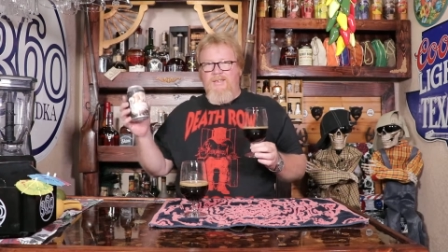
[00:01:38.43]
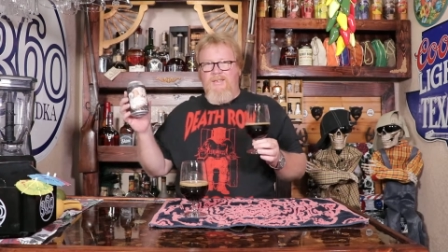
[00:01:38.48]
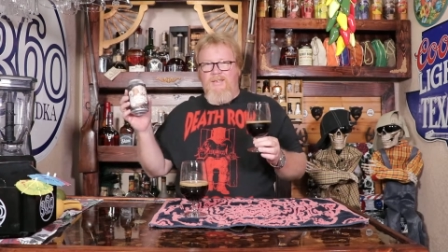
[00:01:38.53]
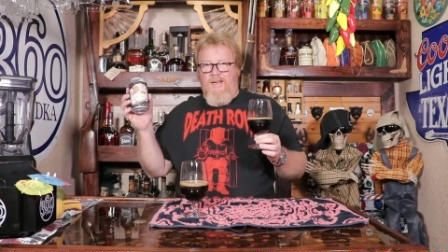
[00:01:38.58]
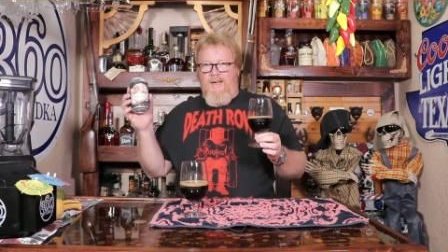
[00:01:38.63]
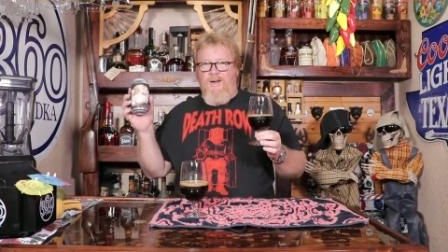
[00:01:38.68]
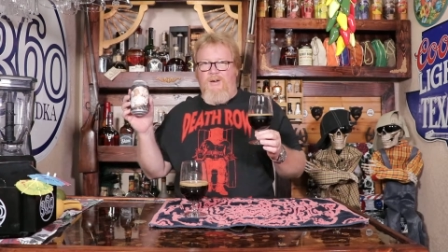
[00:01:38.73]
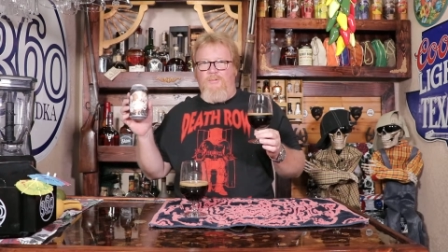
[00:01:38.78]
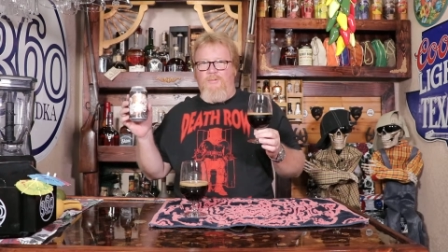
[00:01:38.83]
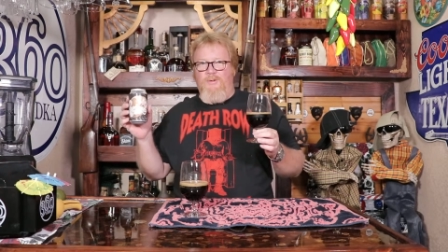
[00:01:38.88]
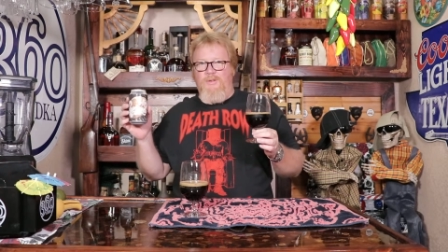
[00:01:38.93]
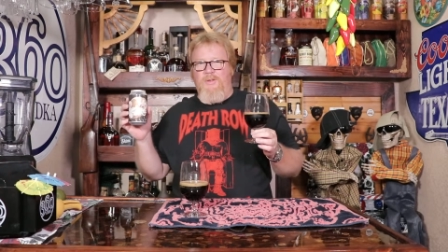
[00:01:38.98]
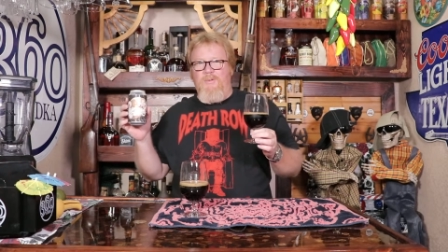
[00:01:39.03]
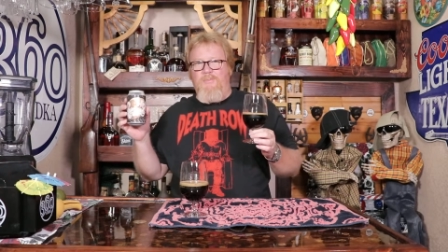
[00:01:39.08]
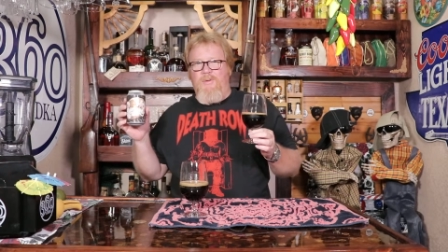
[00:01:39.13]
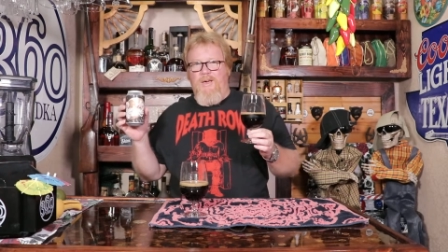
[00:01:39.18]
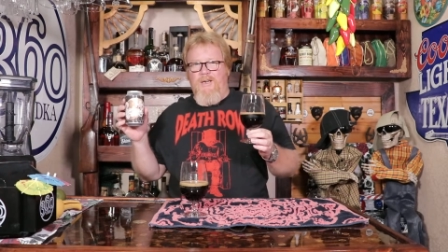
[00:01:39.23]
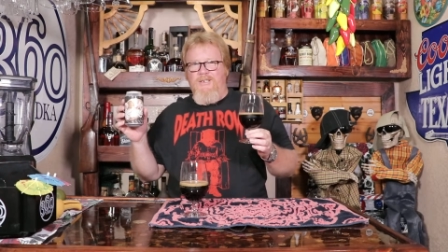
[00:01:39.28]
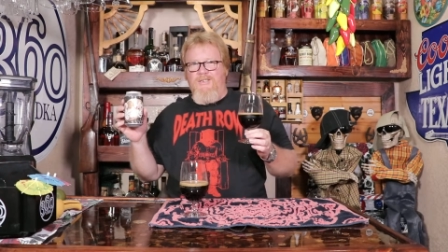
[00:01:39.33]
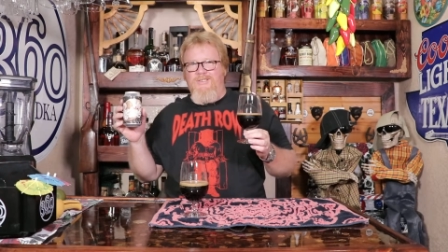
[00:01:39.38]
Down with the
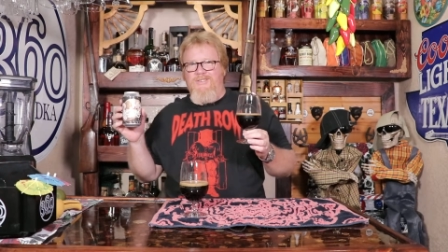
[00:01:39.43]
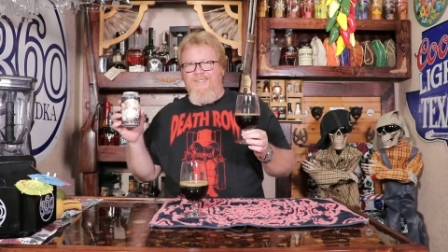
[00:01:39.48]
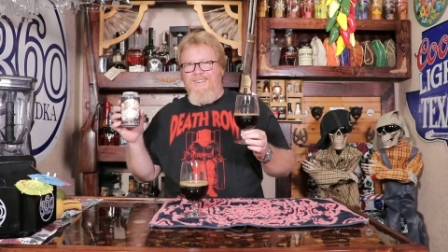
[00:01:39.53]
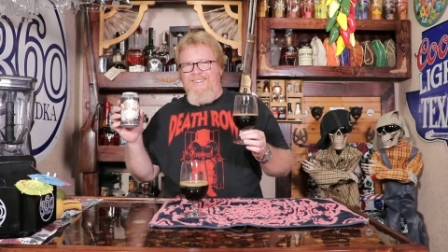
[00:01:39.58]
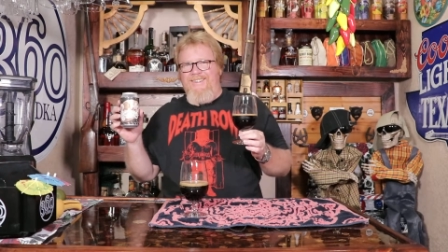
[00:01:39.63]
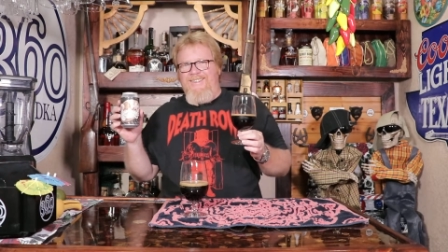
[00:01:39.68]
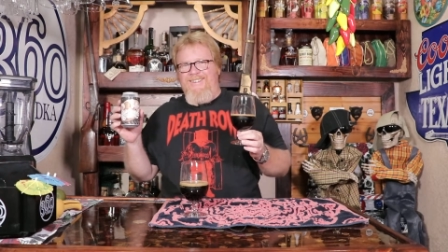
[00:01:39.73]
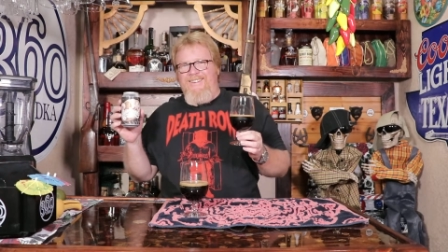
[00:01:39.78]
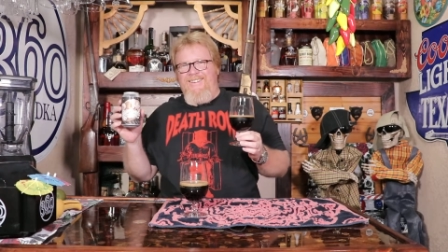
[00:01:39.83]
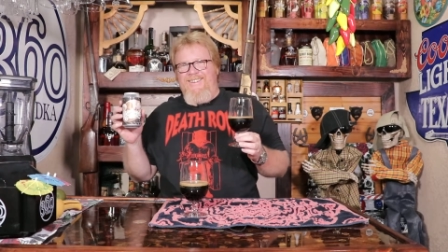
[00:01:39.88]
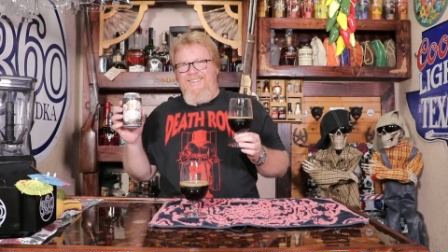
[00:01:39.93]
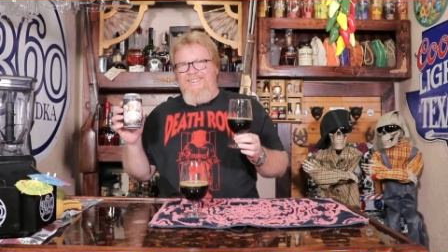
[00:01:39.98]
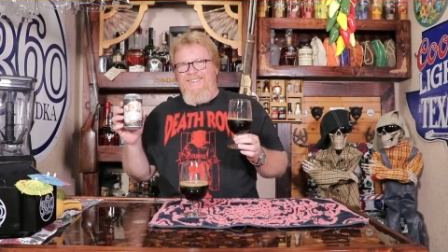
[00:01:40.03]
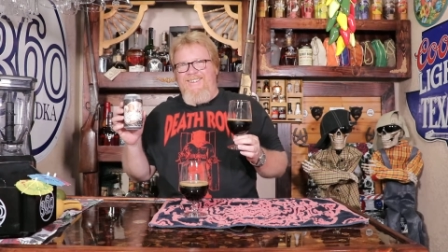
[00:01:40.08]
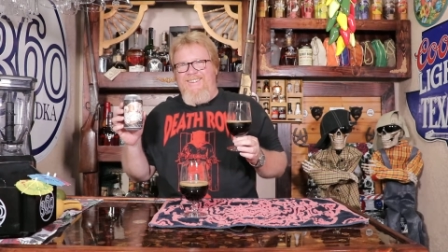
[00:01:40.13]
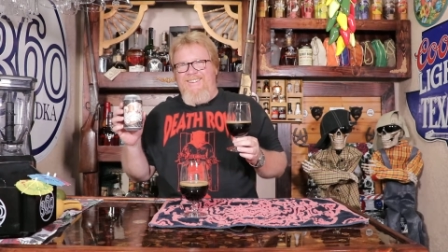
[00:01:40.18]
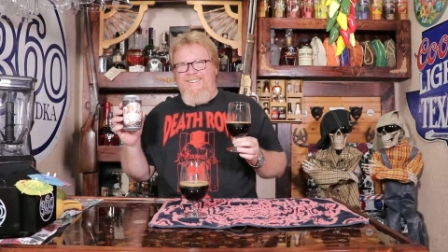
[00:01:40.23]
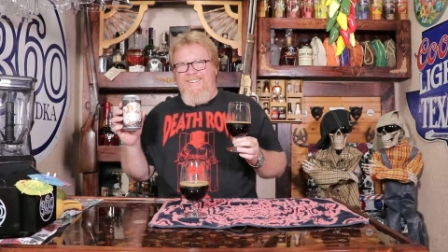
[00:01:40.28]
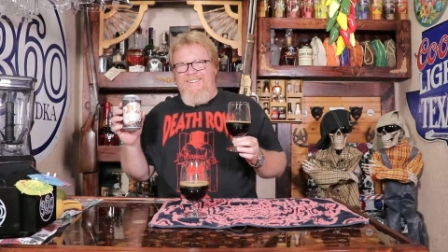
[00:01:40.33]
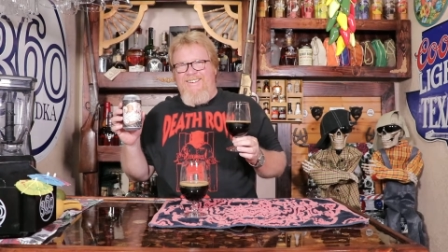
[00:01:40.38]
pastry.
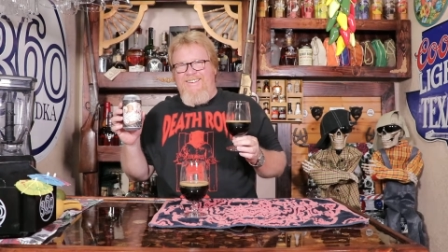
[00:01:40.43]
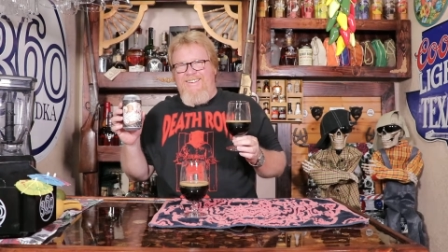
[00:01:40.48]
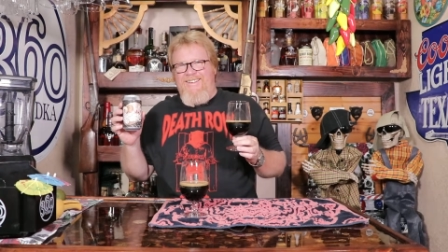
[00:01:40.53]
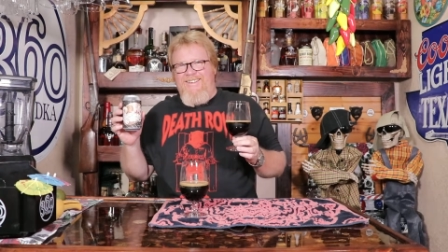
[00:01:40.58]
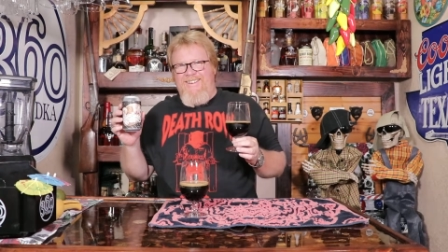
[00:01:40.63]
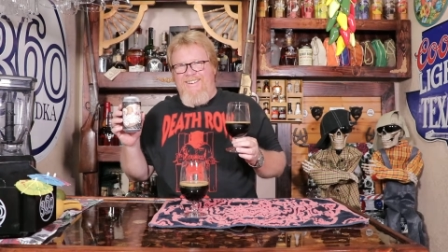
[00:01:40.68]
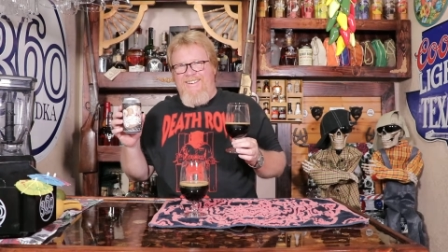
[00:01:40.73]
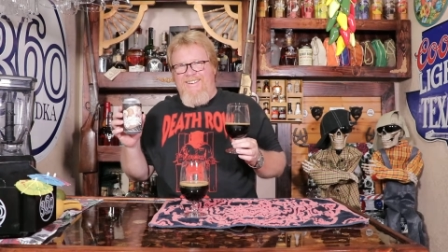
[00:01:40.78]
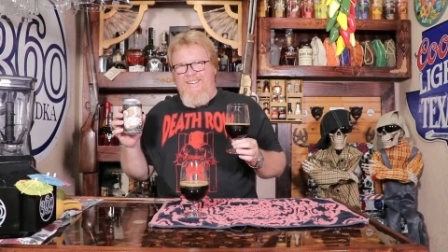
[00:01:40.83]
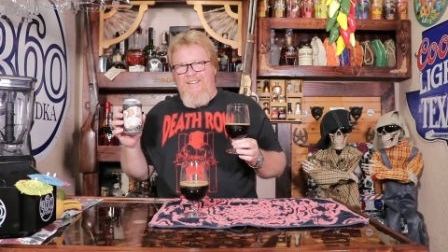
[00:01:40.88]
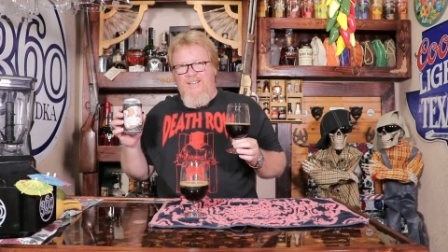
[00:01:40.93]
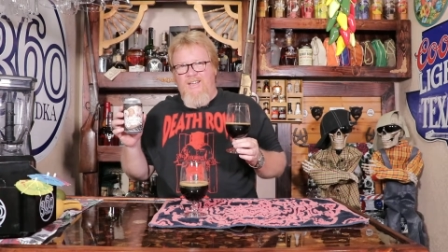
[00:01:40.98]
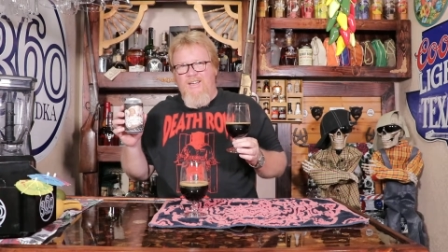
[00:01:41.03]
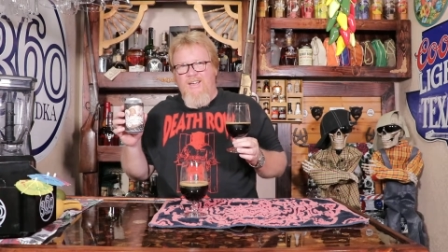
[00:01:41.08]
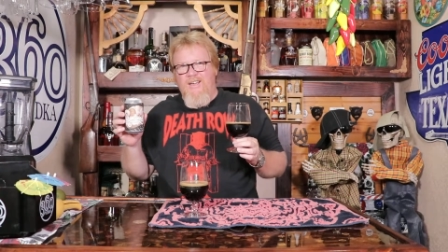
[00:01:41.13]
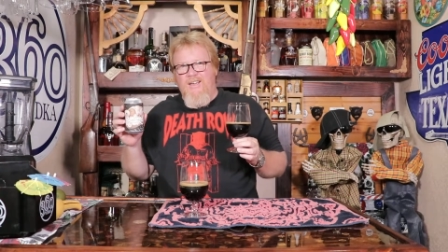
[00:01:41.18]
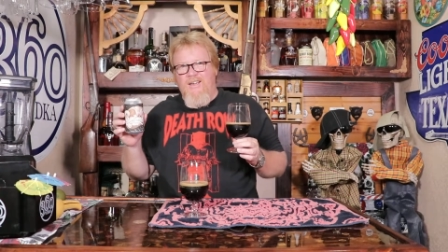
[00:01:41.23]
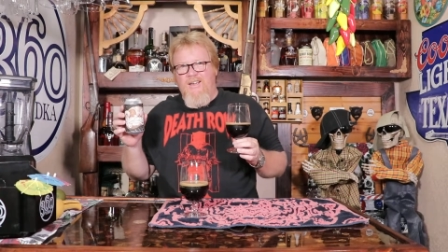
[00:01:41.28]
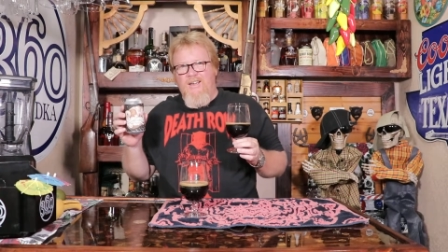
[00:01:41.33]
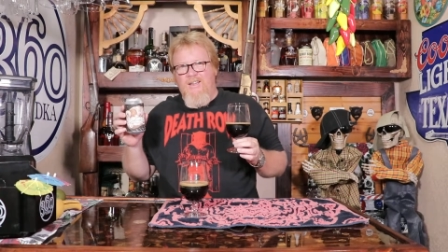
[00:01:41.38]
Can
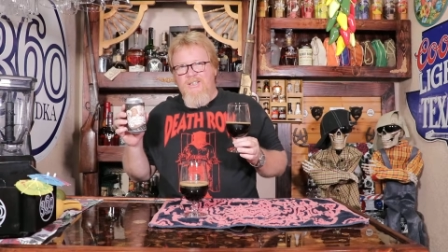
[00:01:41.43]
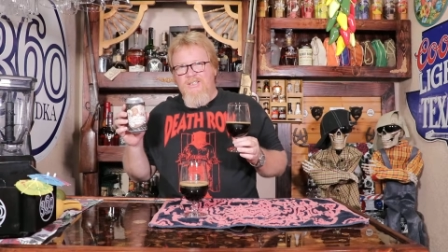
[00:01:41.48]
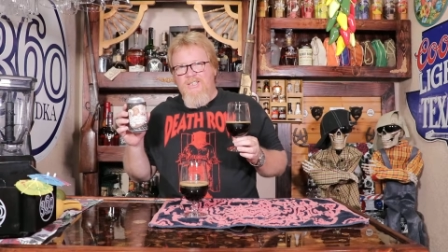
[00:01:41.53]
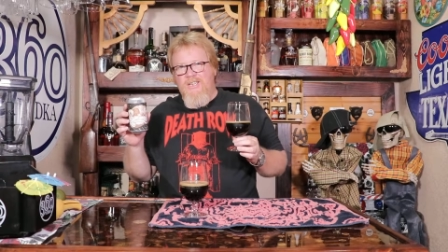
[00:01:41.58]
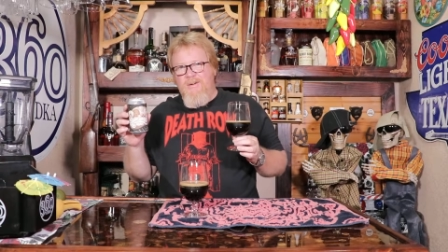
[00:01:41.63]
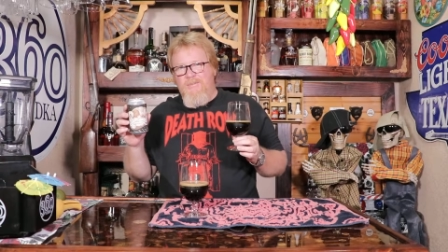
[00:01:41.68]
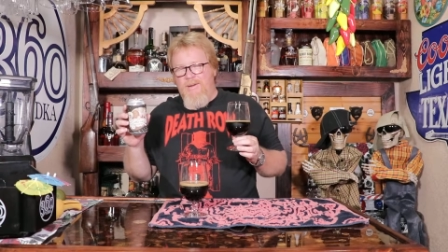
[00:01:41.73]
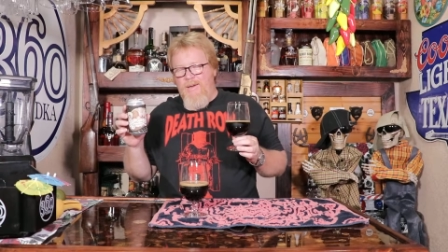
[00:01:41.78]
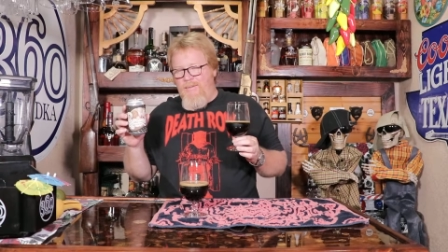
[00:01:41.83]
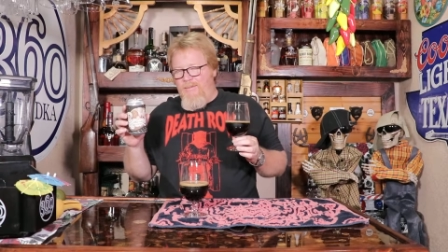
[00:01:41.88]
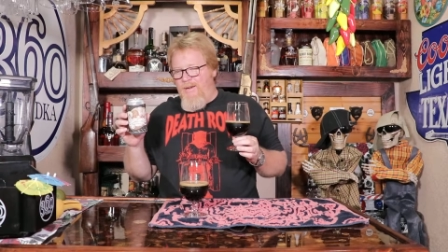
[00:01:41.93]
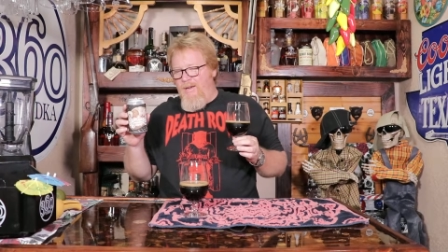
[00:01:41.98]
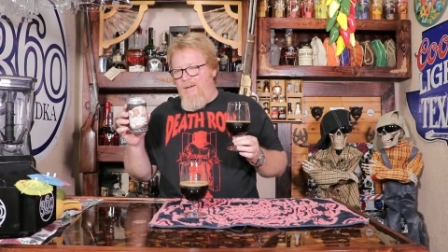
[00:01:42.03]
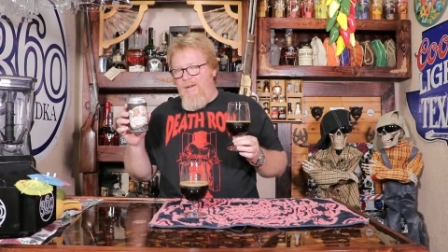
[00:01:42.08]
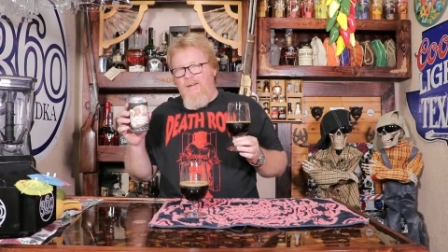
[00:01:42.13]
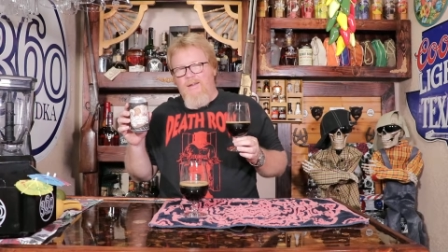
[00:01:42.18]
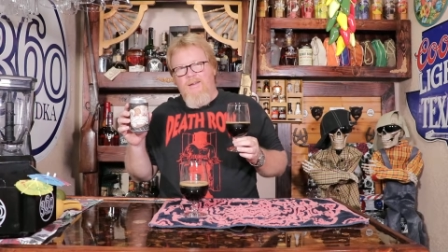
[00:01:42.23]
you say it, baby?